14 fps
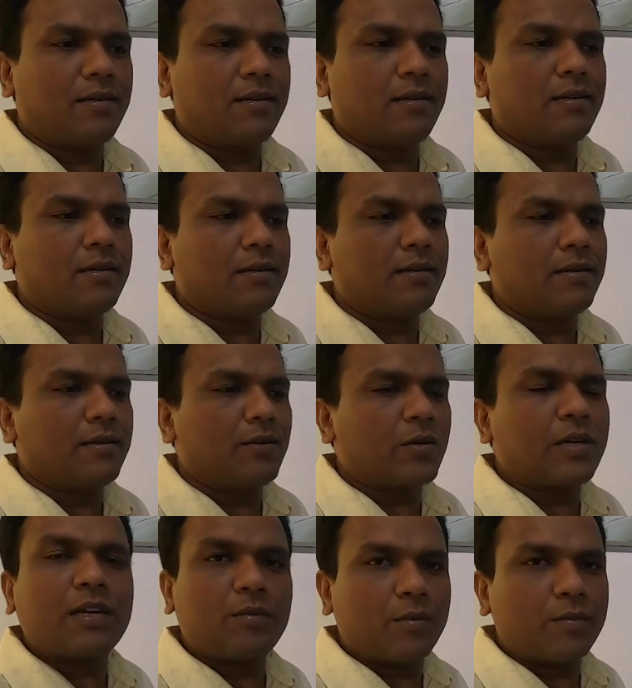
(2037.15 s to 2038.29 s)
and you
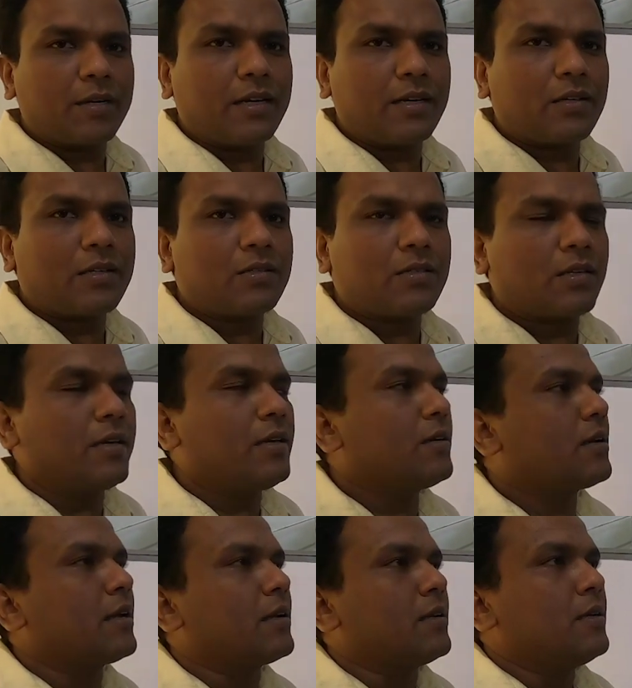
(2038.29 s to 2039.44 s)
can remember actually,
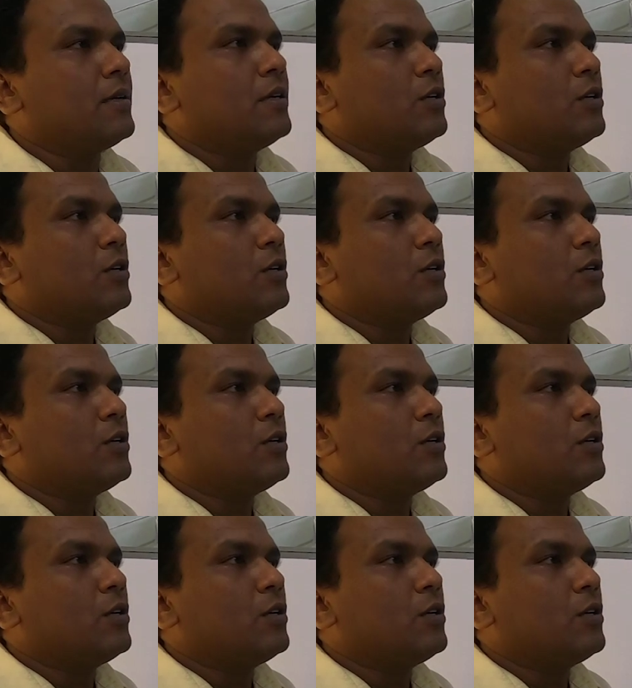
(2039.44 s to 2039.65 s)
right?